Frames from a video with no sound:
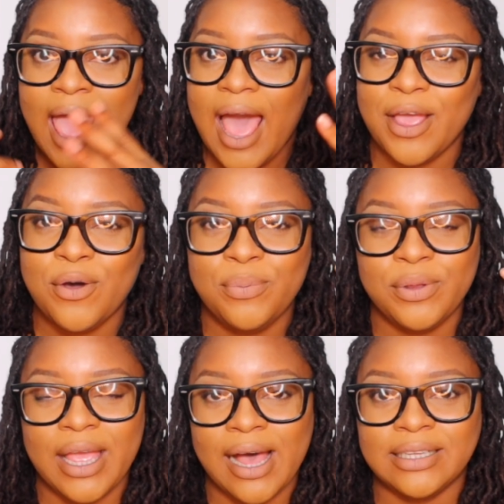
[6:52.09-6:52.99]
I hope you
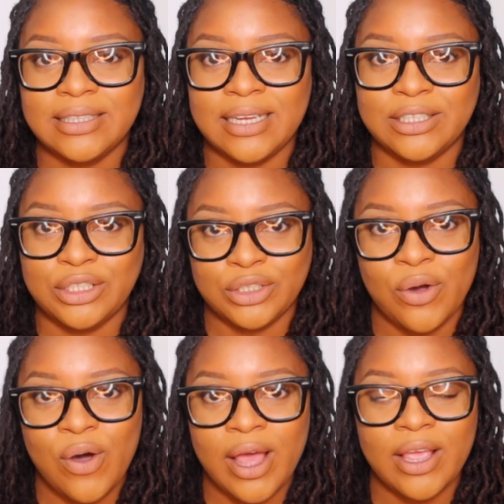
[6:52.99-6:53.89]
guys
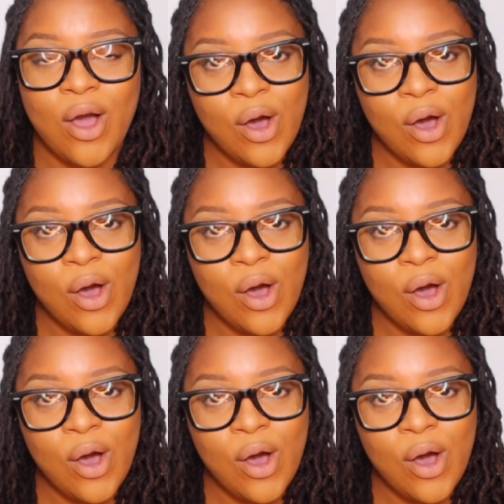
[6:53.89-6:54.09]
enjoy.